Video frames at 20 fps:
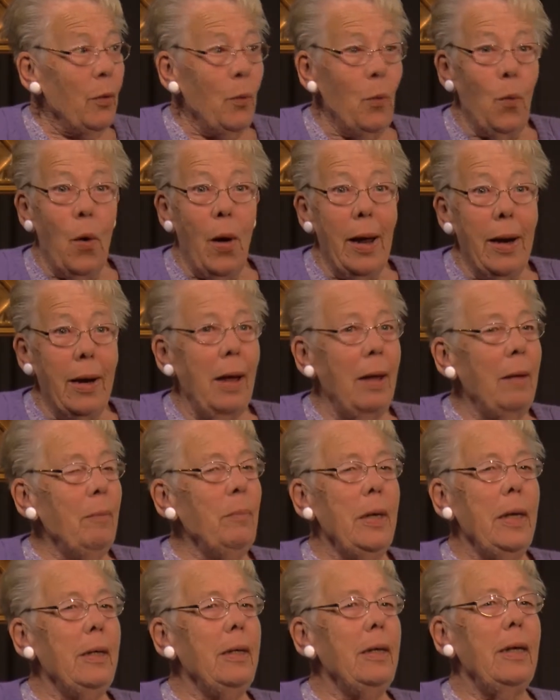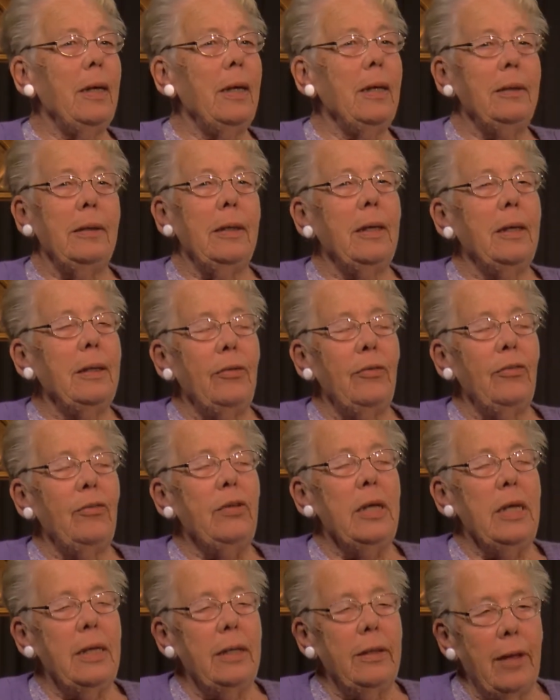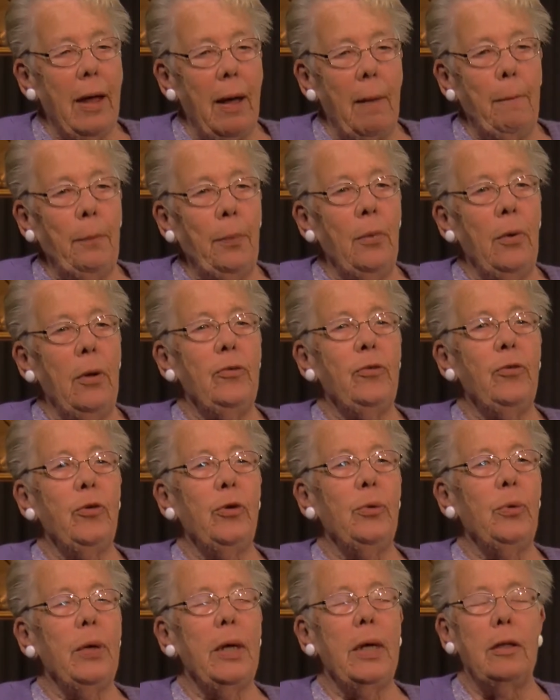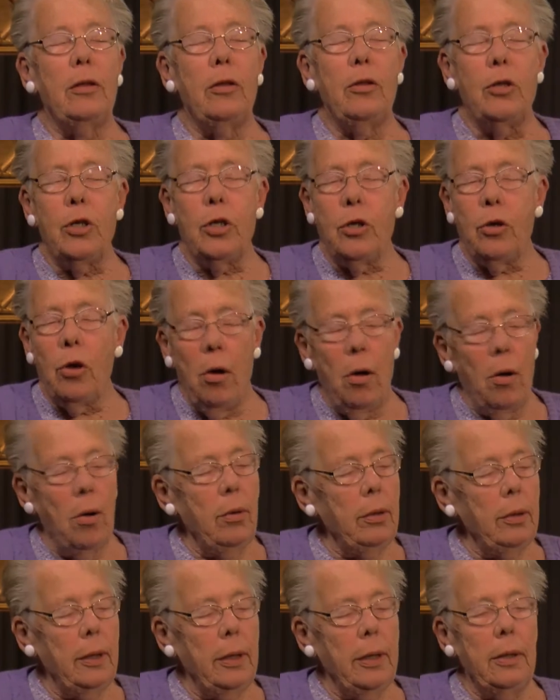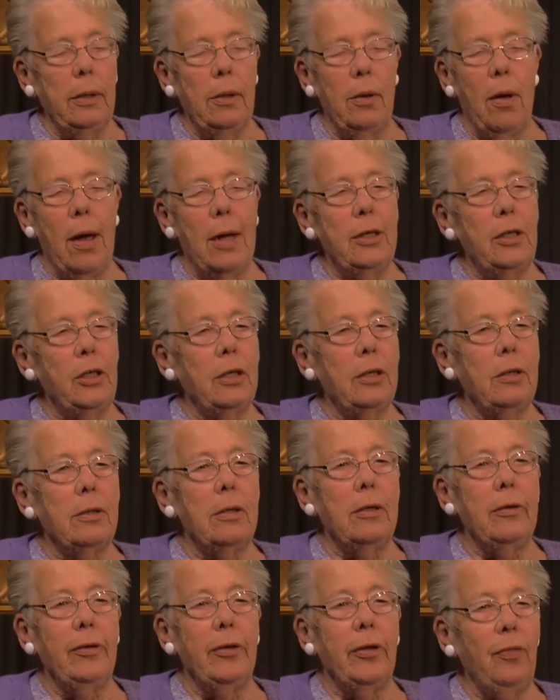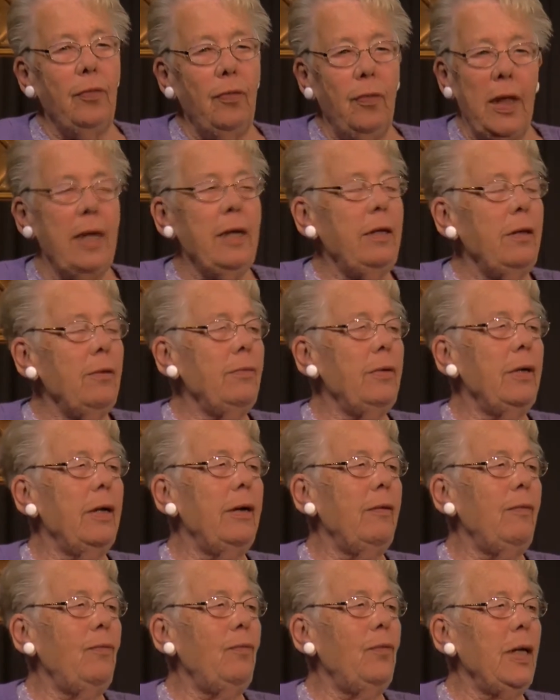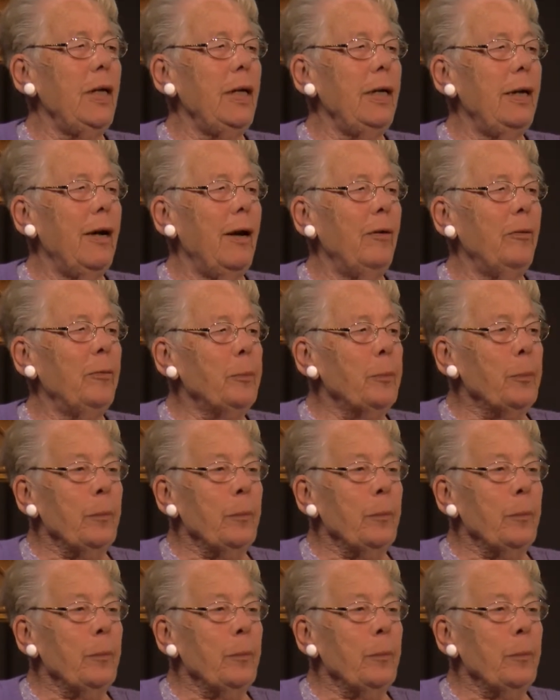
What? I mean, it sneaks up on you. It's totally logical. You think you've got it figured out,